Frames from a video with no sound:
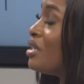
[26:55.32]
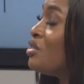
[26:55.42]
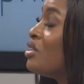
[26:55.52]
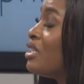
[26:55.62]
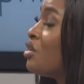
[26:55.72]

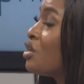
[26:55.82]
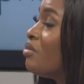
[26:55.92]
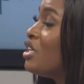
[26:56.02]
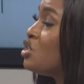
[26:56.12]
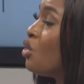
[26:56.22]
the
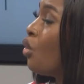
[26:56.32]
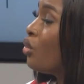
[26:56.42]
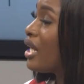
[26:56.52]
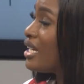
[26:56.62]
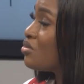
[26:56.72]
document you
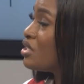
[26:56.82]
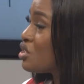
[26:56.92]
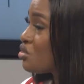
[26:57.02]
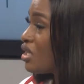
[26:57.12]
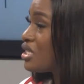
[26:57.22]
hold as
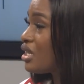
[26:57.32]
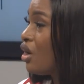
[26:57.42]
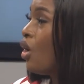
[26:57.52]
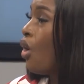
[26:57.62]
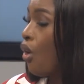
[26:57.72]
registration
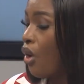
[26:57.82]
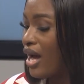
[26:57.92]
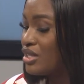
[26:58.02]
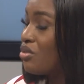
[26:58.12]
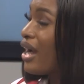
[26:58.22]
or
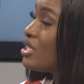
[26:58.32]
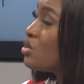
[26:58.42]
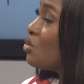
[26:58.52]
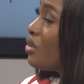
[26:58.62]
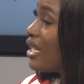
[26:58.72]
as rights
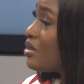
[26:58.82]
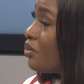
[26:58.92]
to that